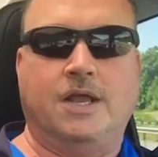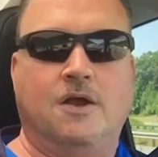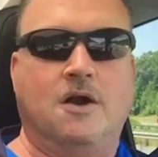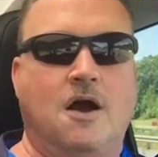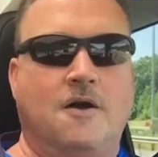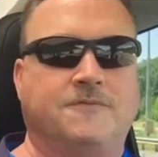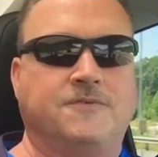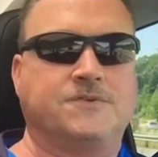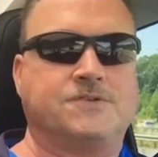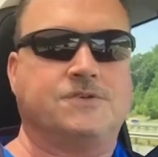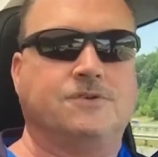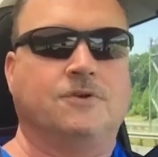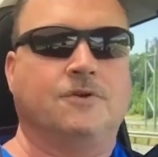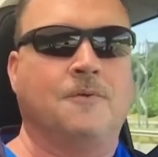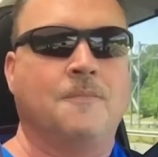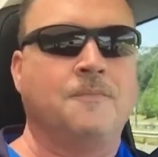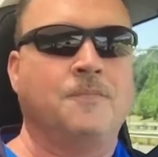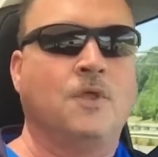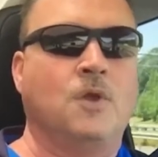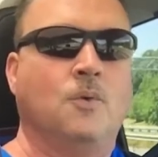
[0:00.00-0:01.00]
officer.
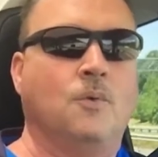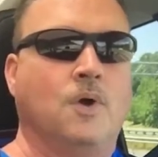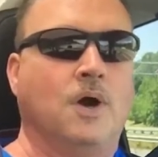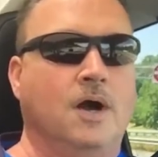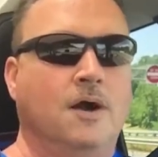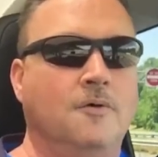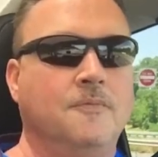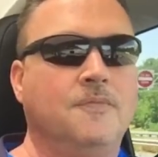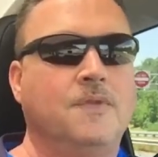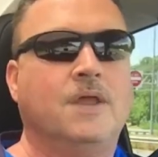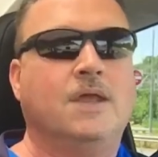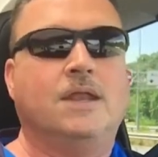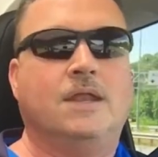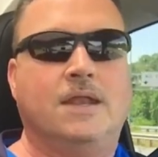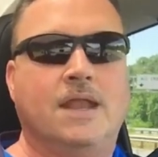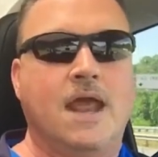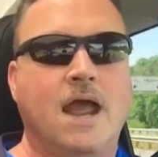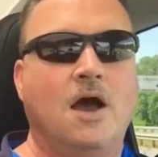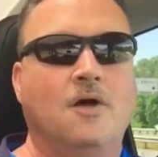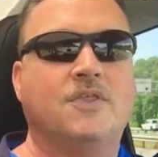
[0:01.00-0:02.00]
Well,
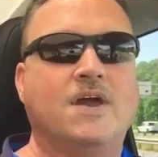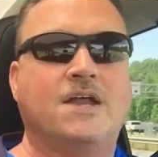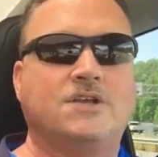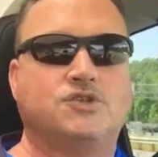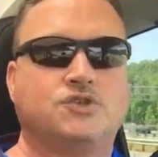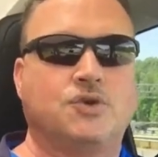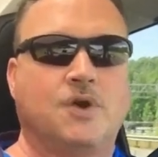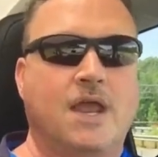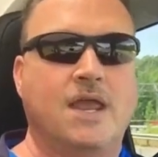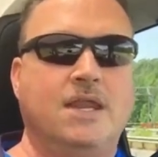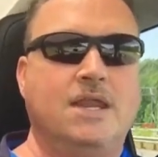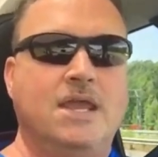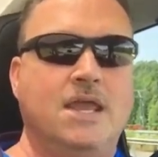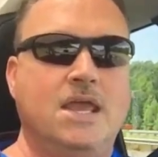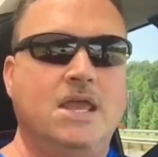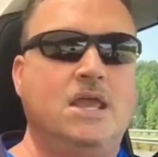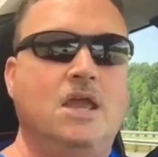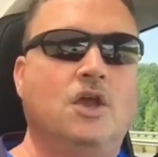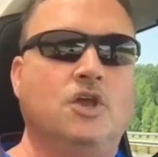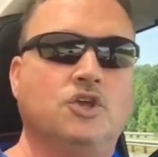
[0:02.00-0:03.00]
now that
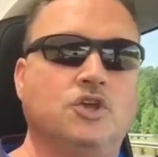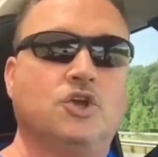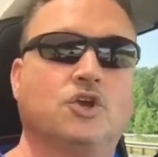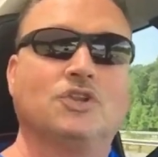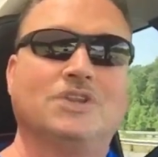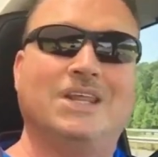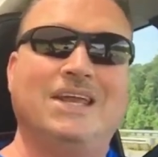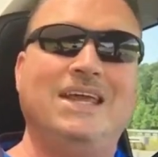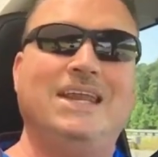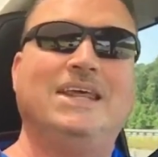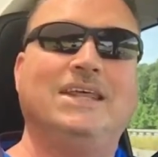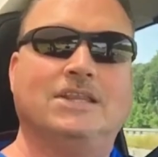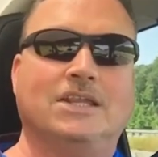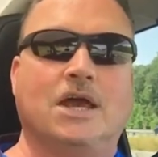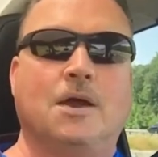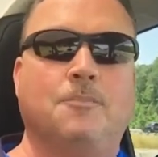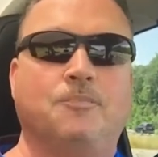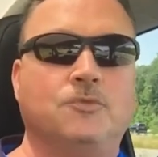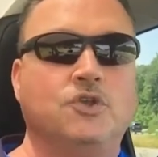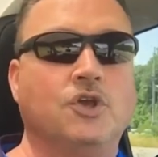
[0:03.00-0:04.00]
trainee, you're leading
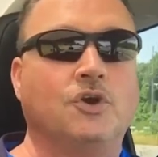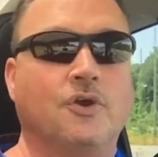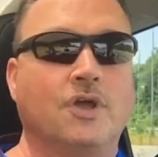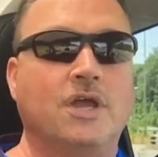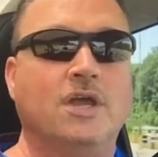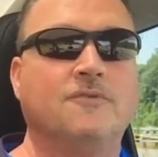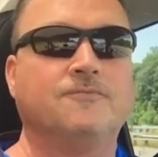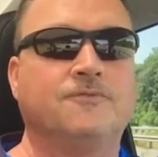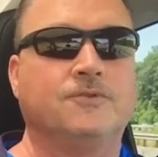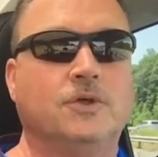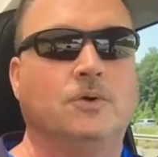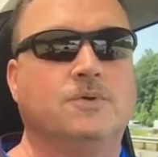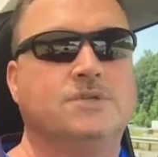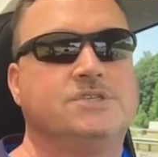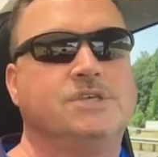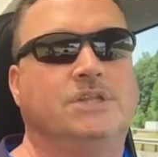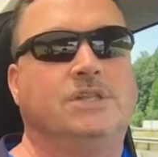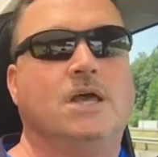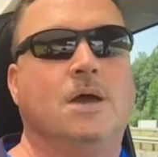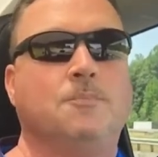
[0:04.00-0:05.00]
them, you're
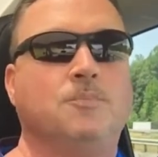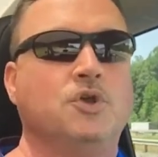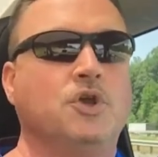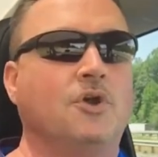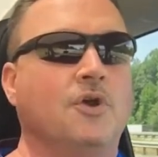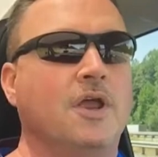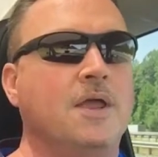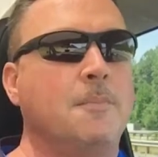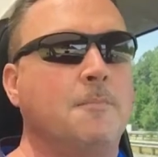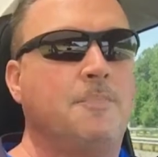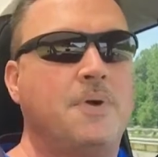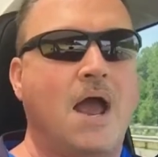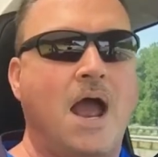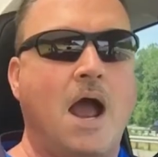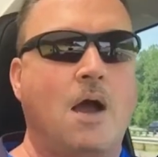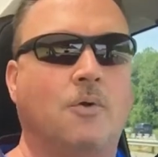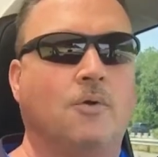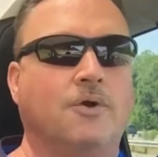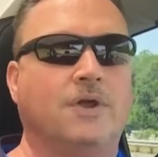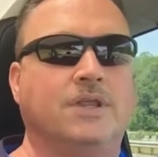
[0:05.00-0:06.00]
influencing them, you're
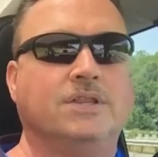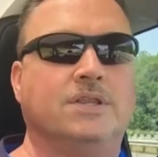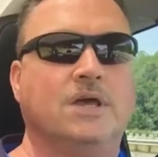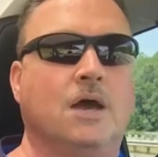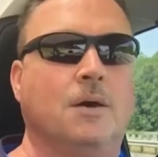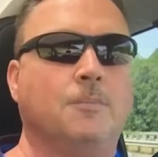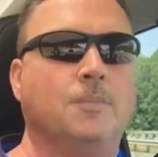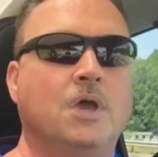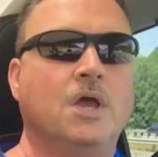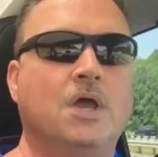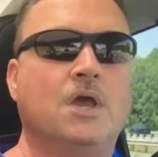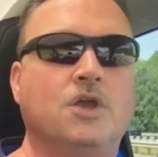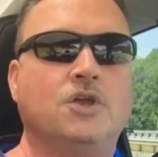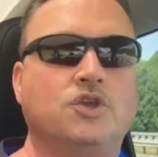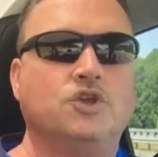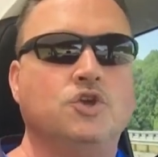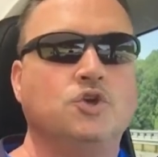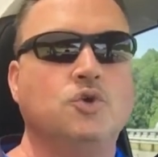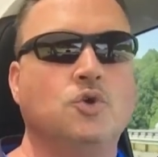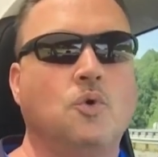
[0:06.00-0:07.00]
empowering them.
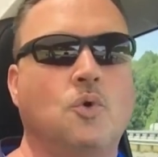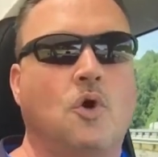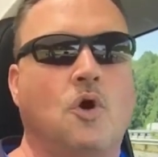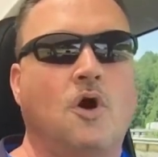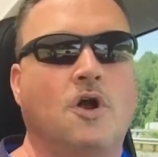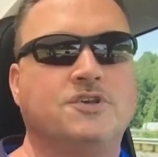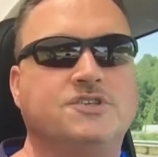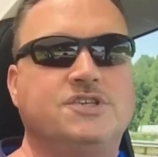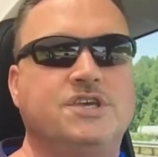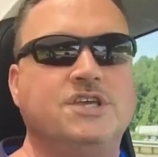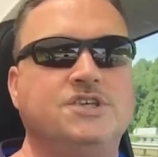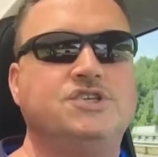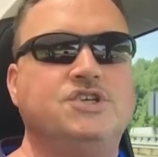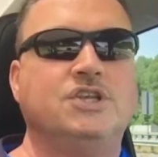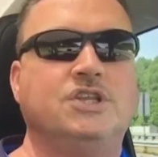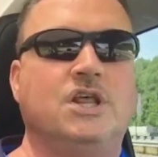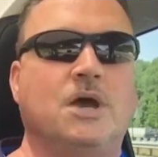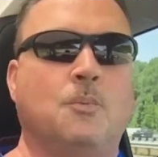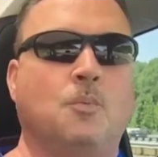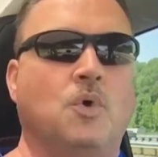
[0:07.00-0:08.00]
You are
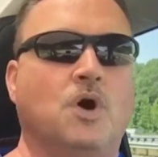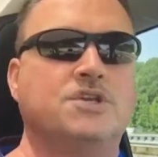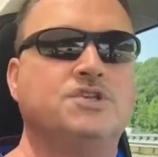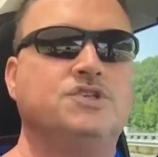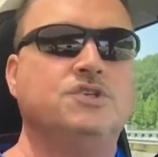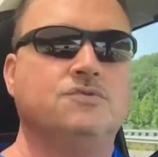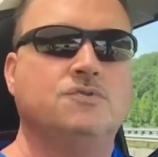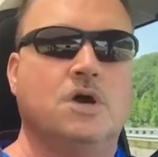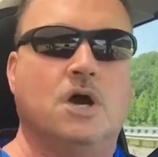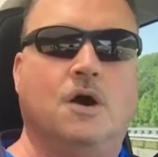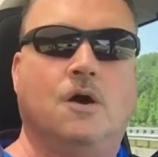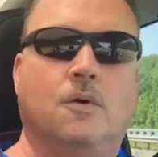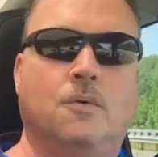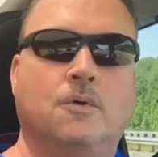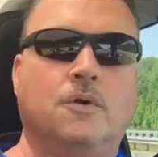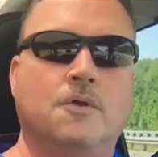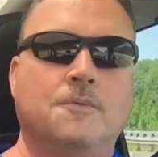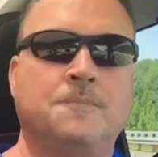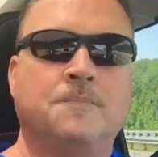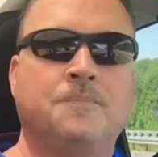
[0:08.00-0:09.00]
teaching them what you know
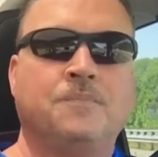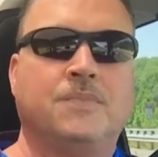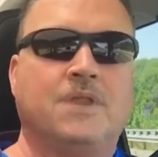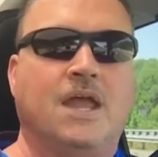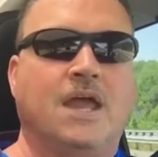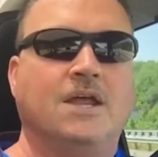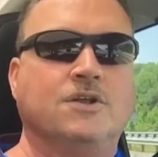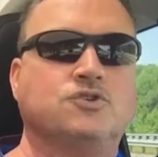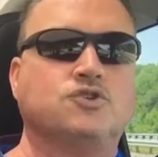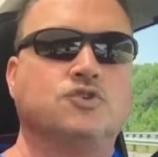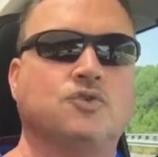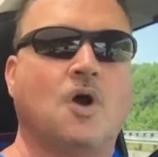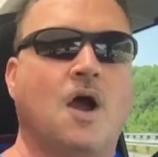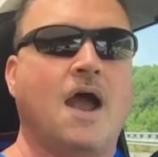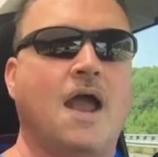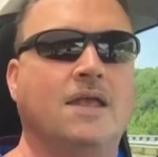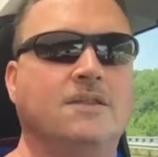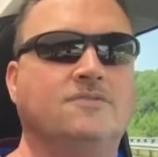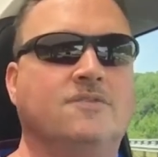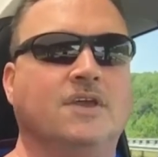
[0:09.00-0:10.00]
and
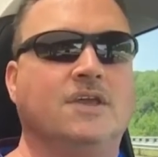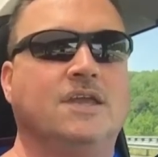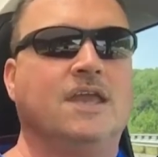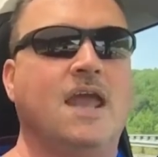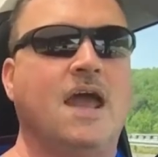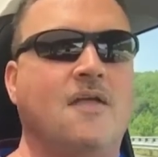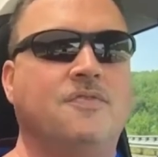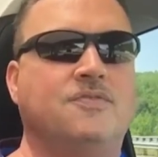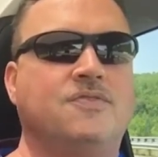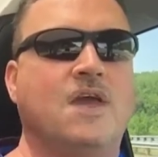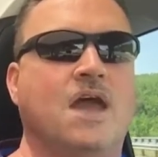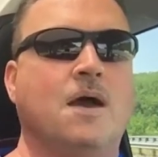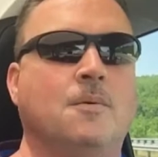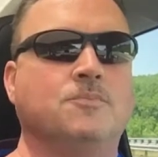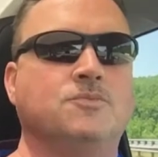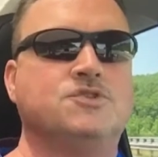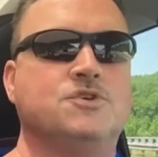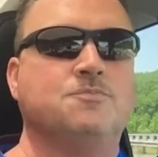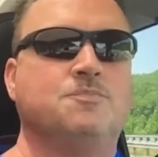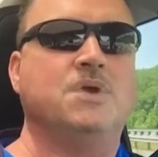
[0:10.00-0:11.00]
trying to get
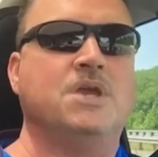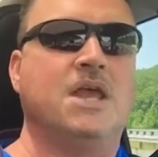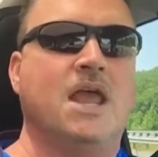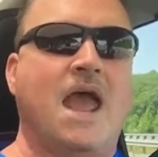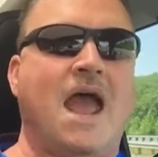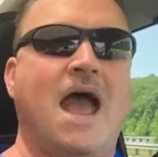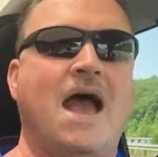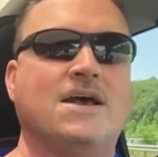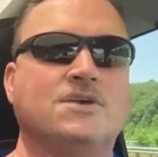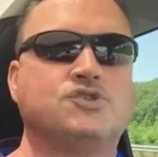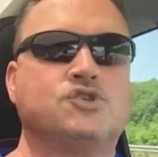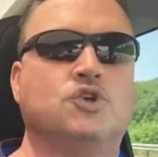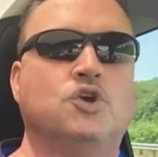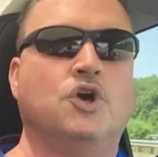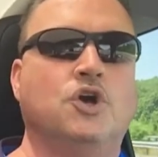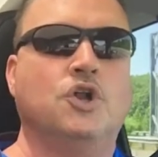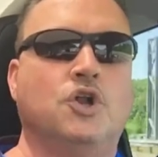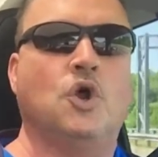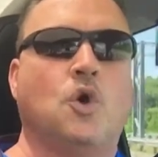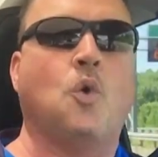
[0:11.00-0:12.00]
them to be as
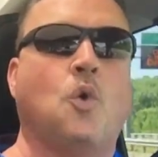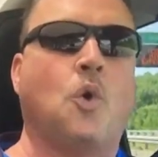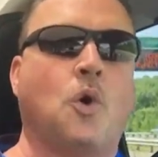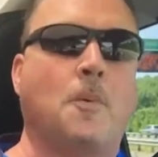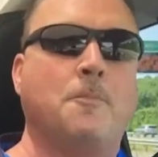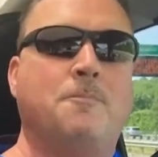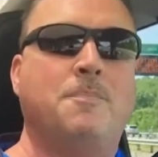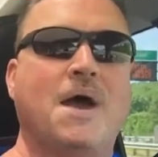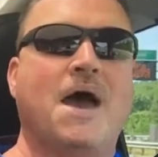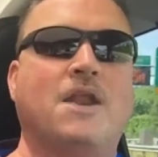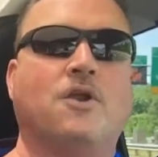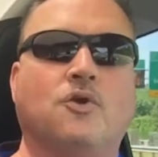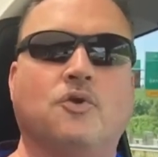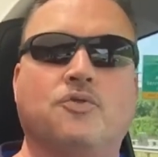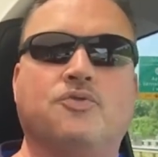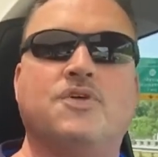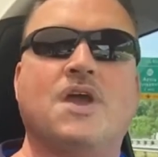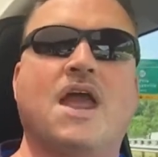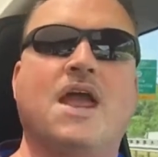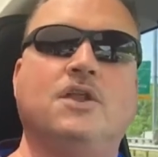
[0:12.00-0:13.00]
good or better
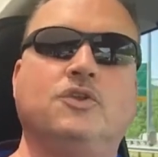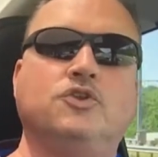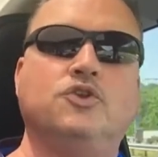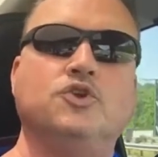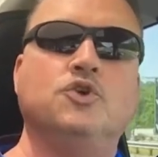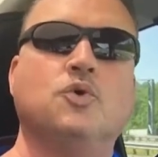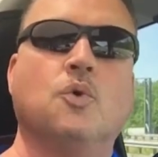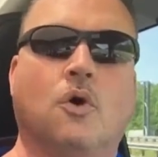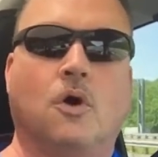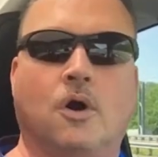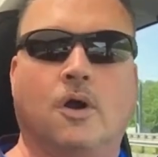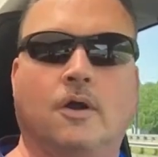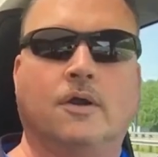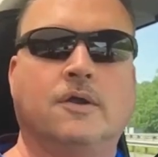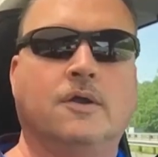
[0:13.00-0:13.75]
than you are.